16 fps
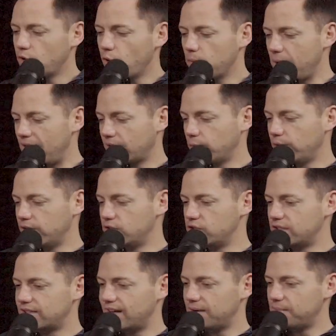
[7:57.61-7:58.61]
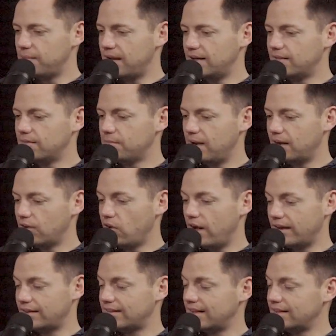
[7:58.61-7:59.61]
Going back to what you just said made a lot
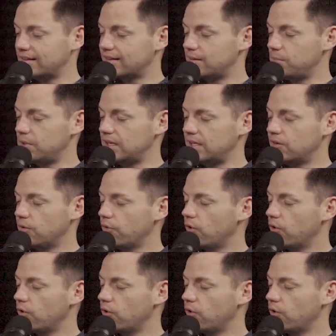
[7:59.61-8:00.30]
of sense to me. The